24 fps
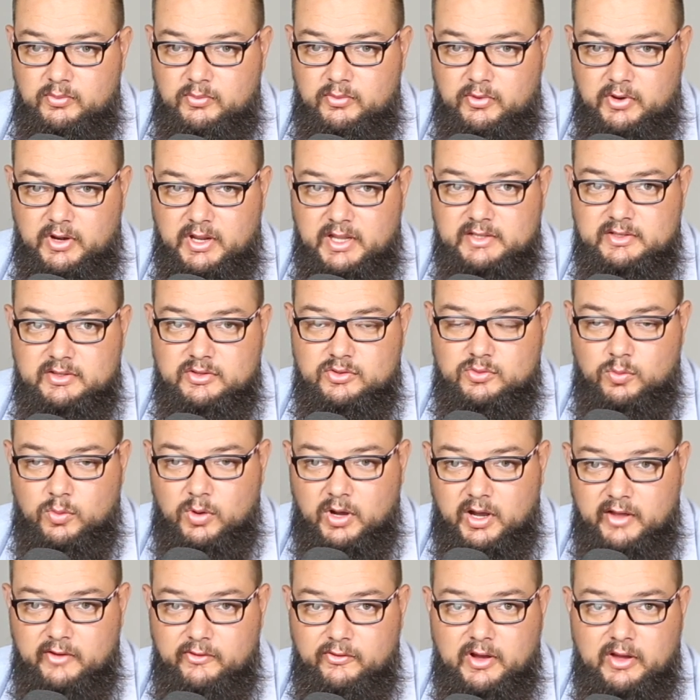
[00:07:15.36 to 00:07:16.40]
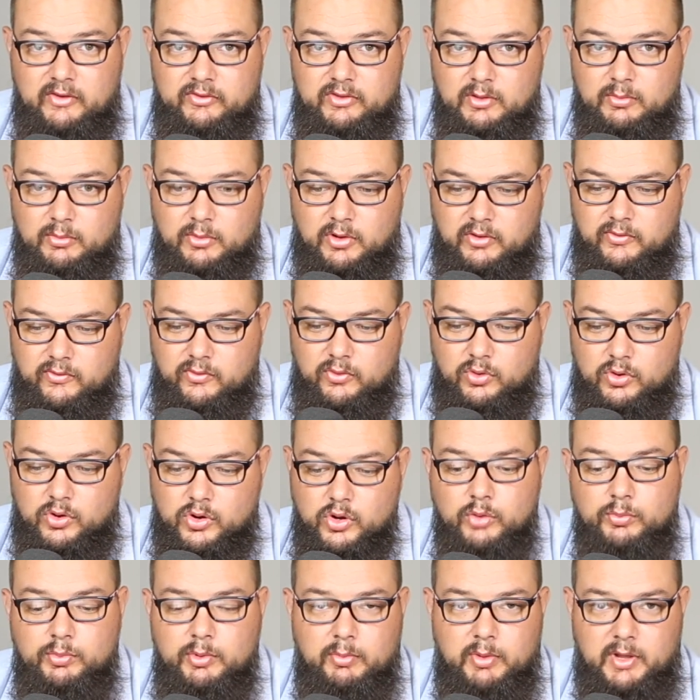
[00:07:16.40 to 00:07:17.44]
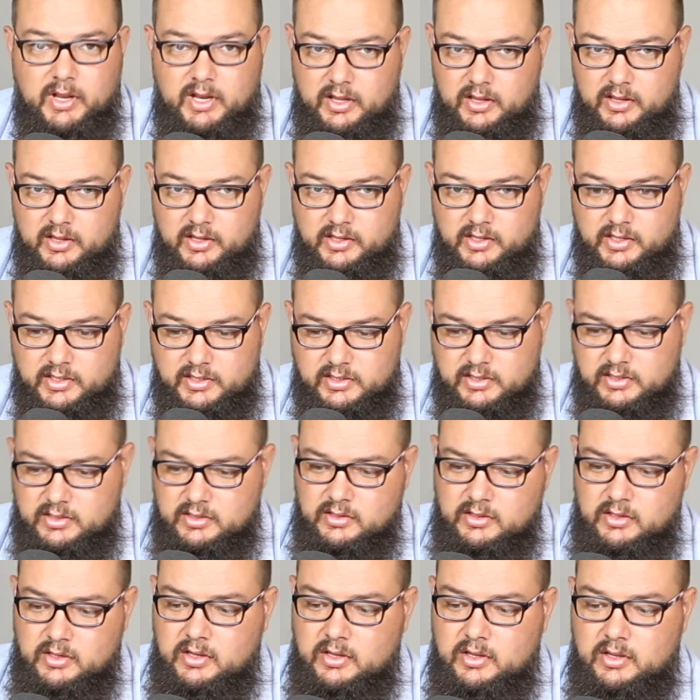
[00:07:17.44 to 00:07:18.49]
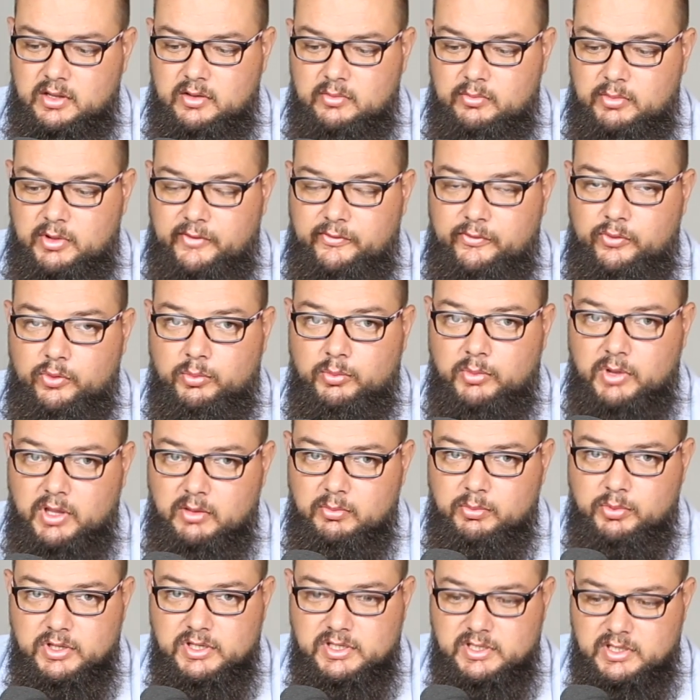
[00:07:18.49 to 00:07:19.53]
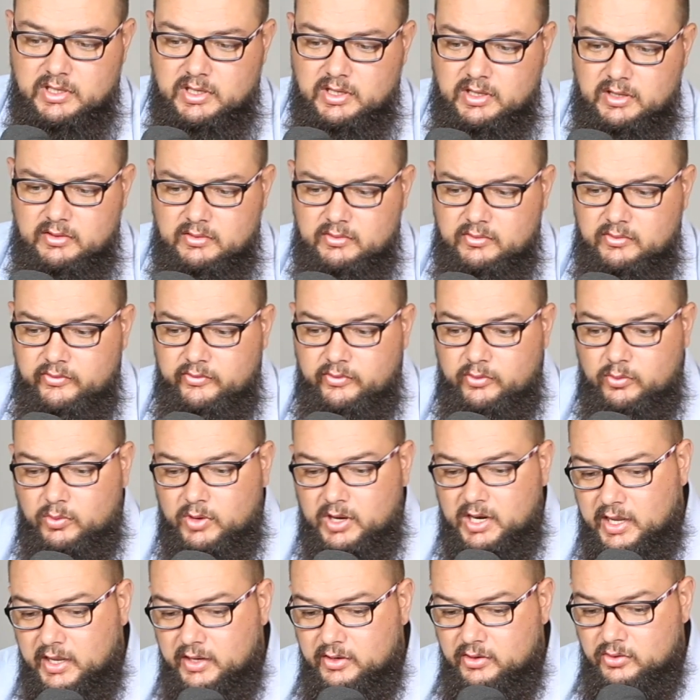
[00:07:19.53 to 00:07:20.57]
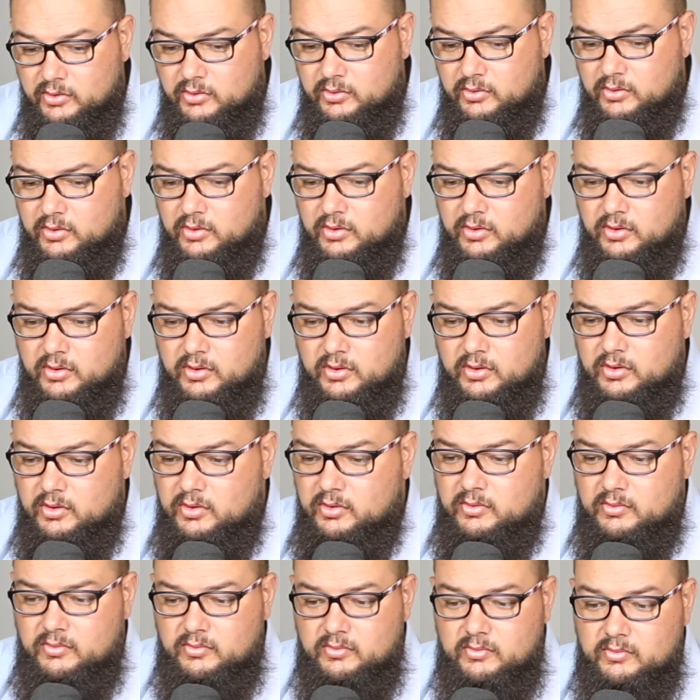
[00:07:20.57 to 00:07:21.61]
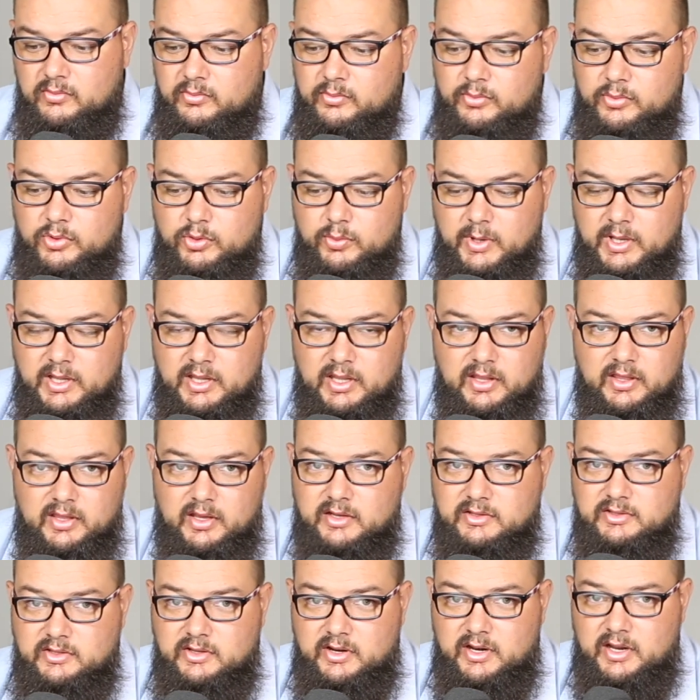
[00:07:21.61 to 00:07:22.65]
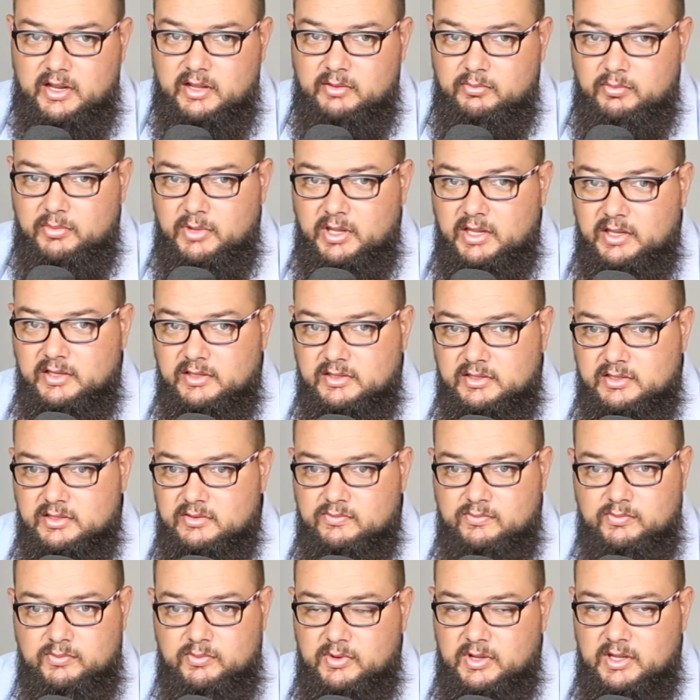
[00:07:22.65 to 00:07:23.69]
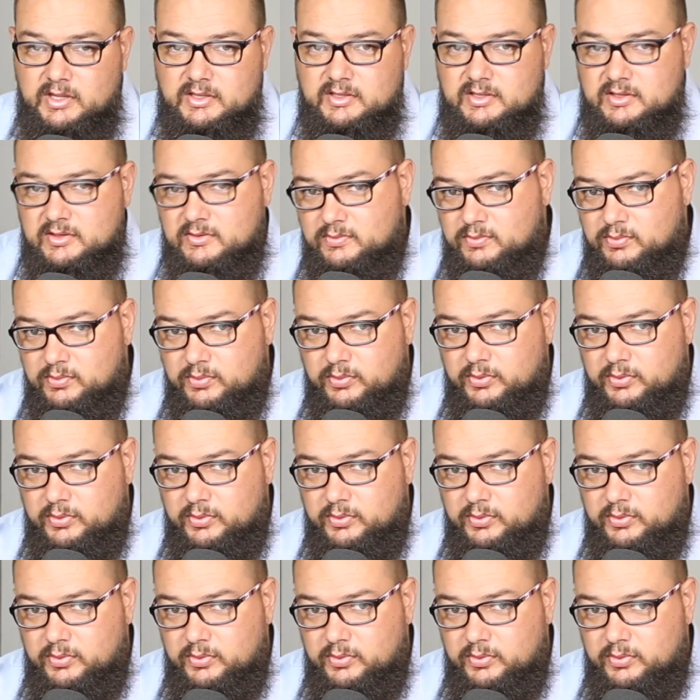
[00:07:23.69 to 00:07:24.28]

reasons why 5D Mark IV could be better than this. But for me personally, for what I do, 20,000 Rand means it's